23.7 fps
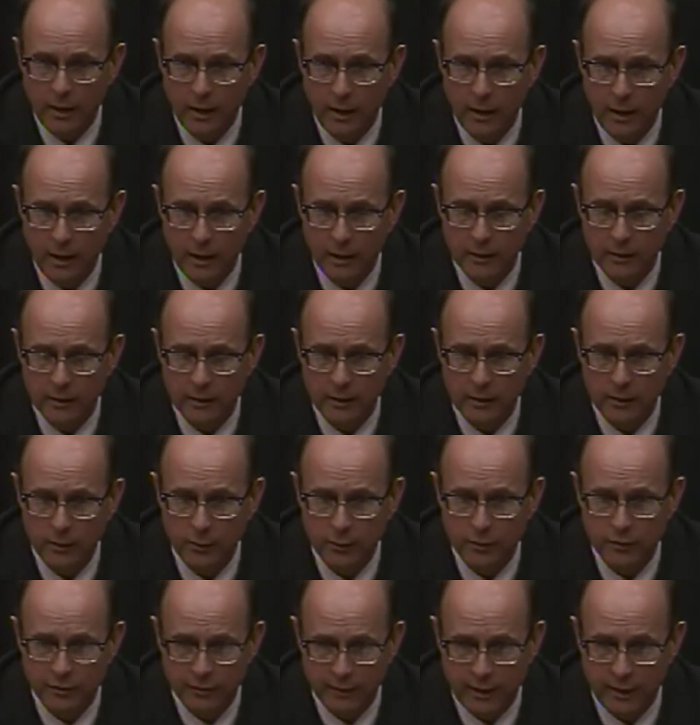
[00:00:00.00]
And it
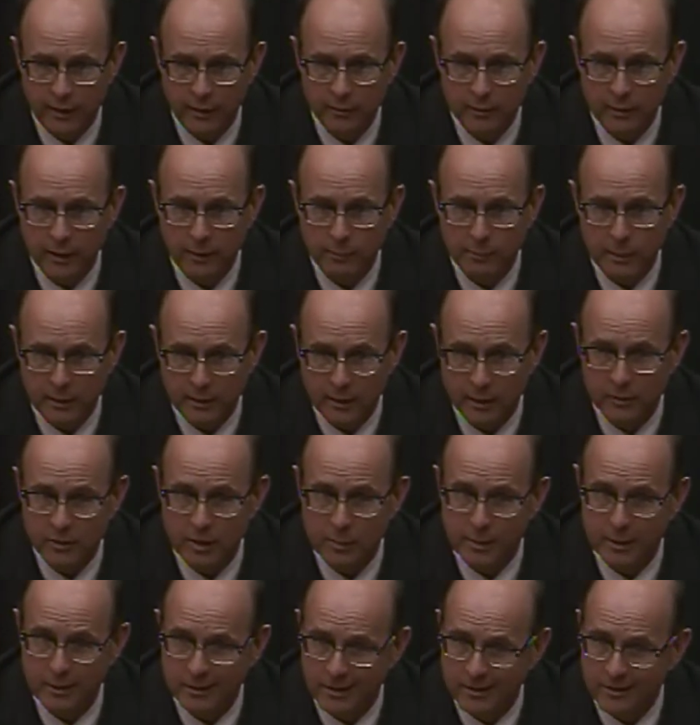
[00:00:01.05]
was found that because
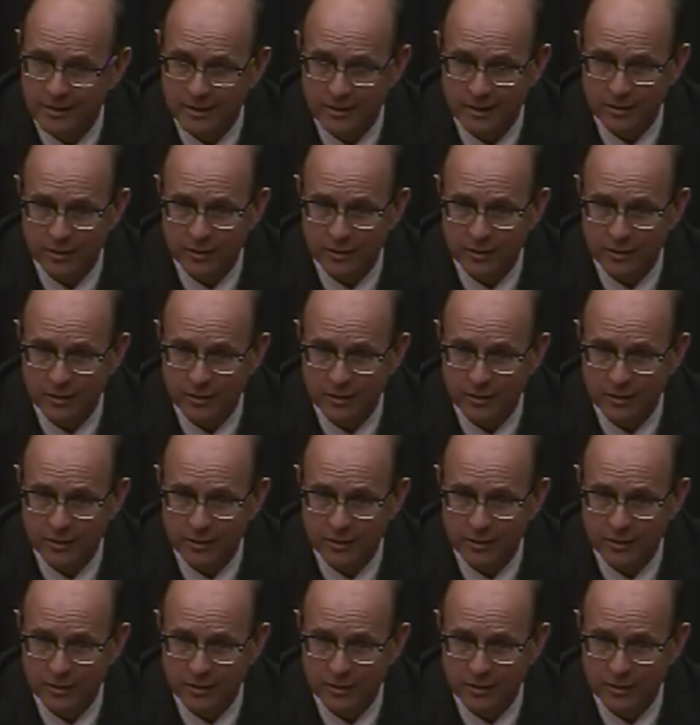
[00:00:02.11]
he'd been listed